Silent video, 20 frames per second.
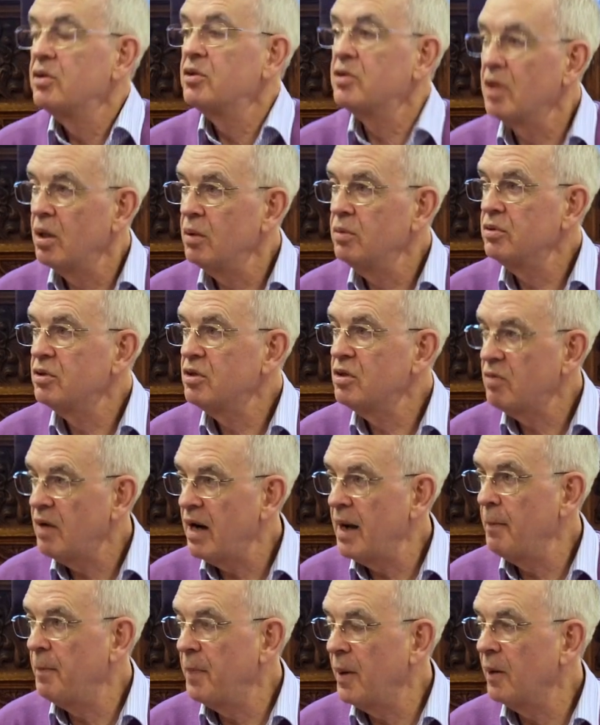Don't
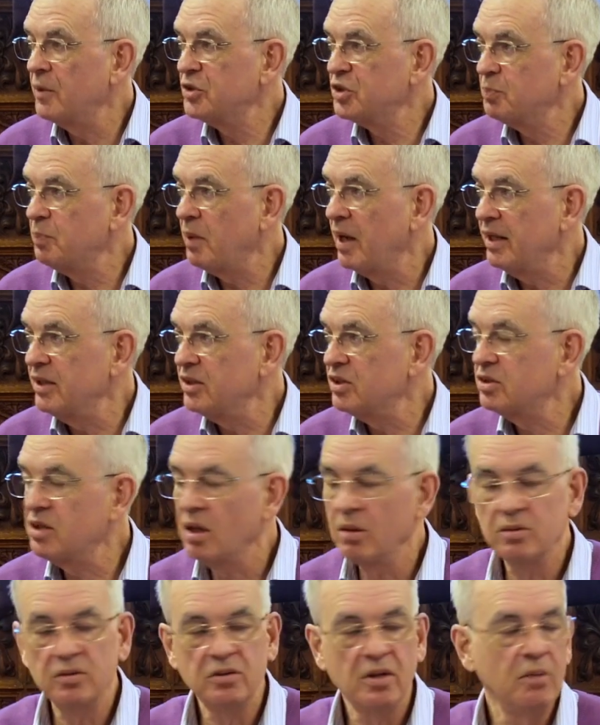cramp our space.
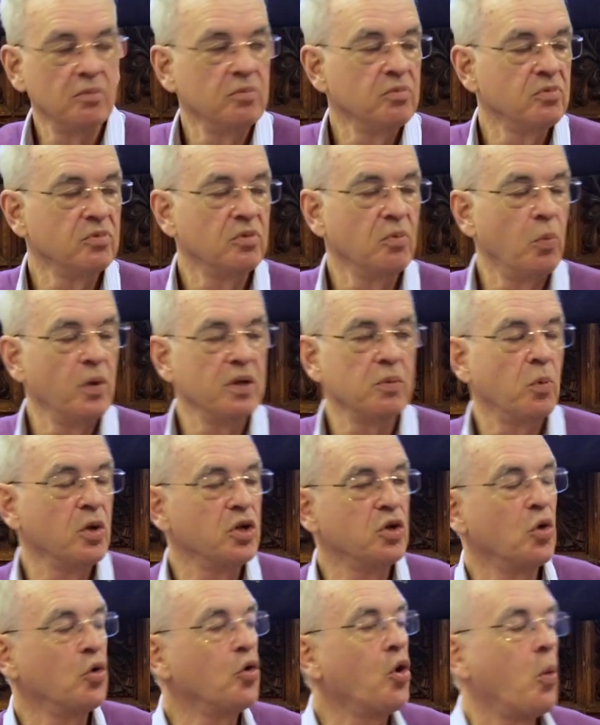
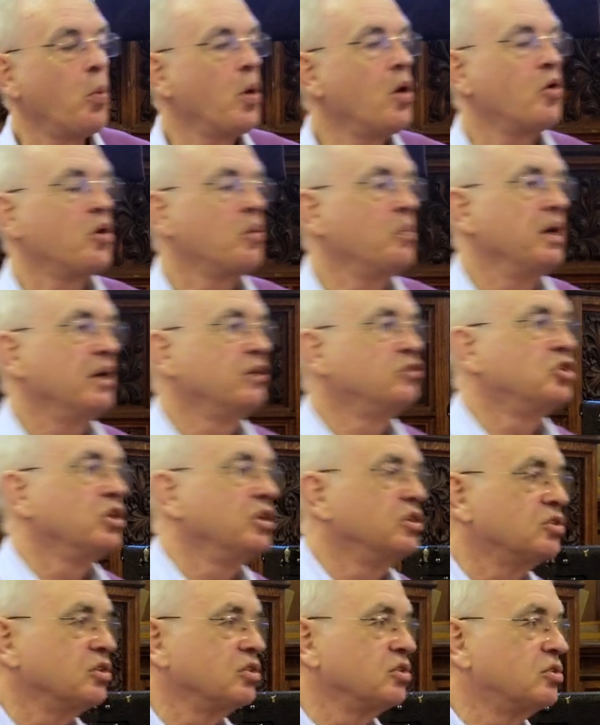You're not welcome here,
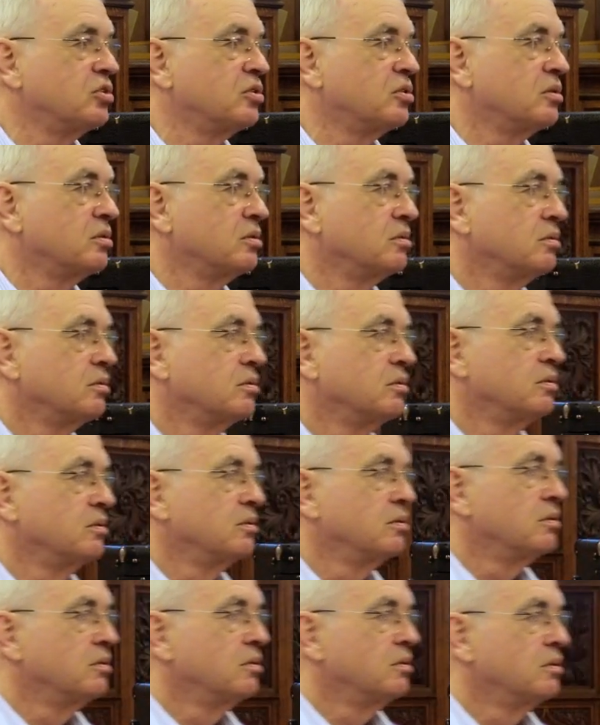Jesus.
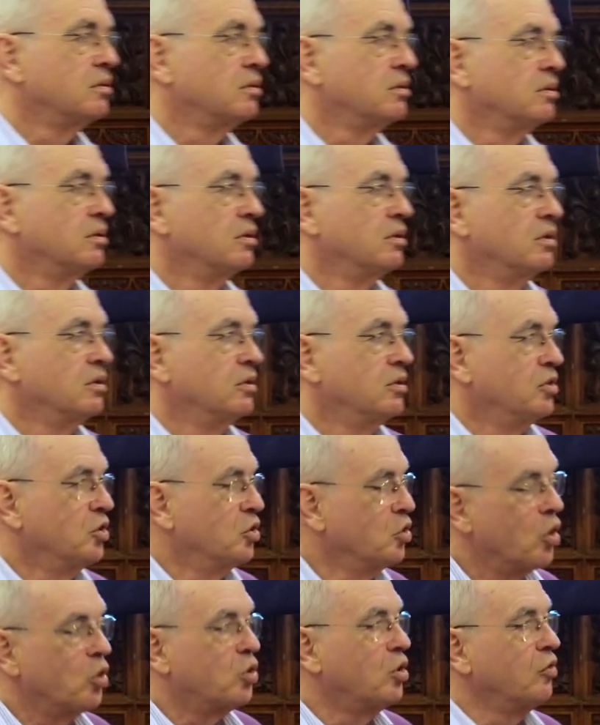You're
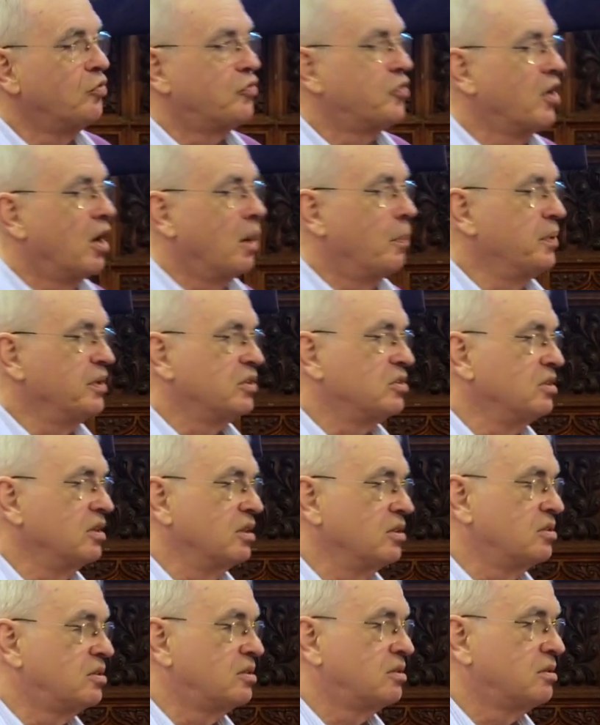not good for our
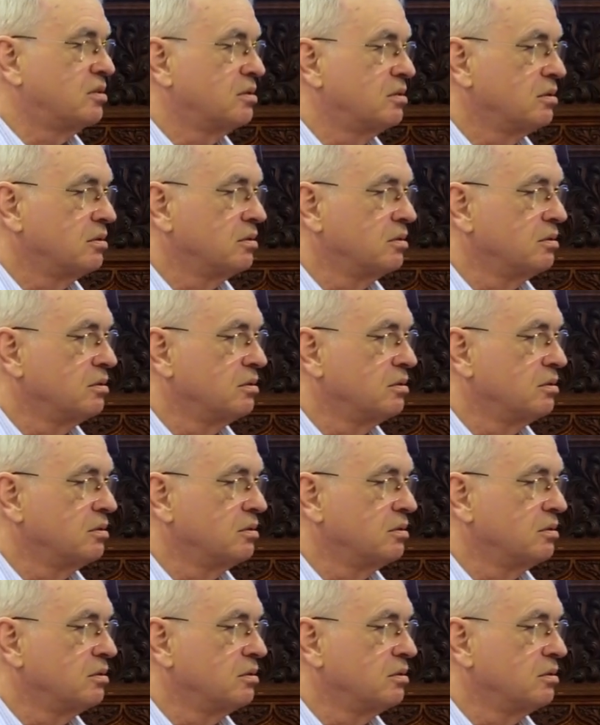business.